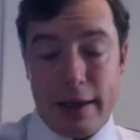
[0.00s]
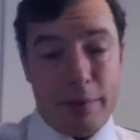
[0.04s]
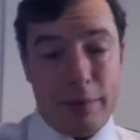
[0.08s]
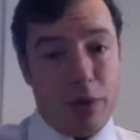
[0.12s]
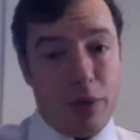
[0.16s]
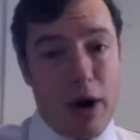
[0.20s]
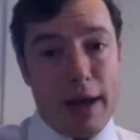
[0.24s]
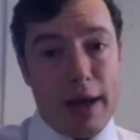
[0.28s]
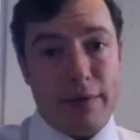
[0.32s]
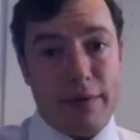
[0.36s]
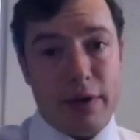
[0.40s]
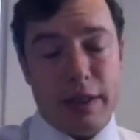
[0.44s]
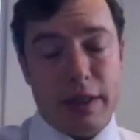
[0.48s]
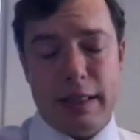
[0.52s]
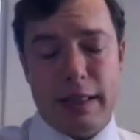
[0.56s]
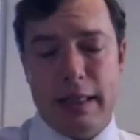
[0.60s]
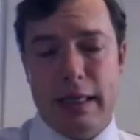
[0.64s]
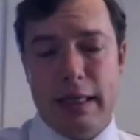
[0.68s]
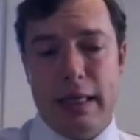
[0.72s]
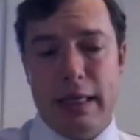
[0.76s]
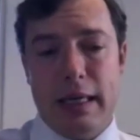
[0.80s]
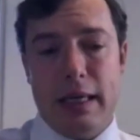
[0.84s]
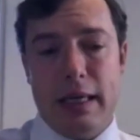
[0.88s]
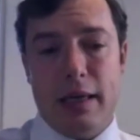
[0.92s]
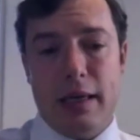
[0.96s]
they're
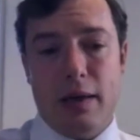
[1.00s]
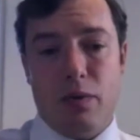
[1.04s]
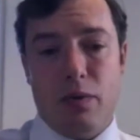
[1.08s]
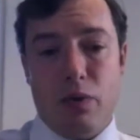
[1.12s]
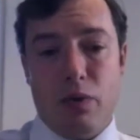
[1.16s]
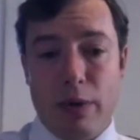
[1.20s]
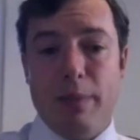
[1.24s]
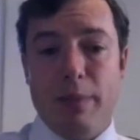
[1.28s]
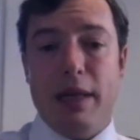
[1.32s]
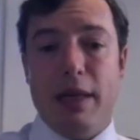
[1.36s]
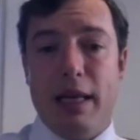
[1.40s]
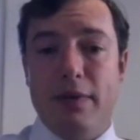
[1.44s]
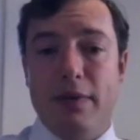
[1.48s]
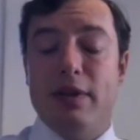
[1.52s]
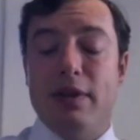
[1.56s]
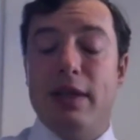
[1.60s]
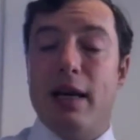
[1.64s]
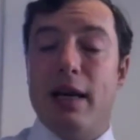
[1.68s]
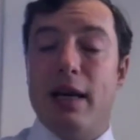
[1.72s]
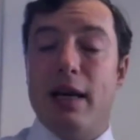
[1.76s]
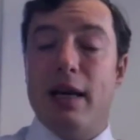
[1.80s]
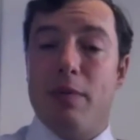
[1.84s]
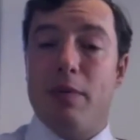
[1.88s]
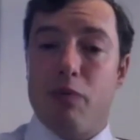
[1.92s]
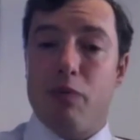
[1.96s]
private, we believe
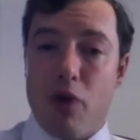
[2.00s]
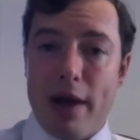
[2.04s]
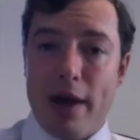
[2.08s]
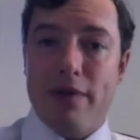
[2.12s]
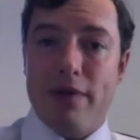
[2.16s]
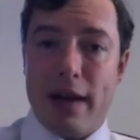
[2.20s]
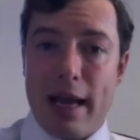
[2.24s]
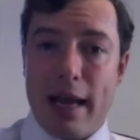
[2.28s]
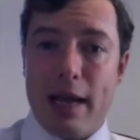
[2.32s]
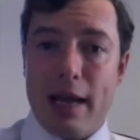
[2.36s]
that a private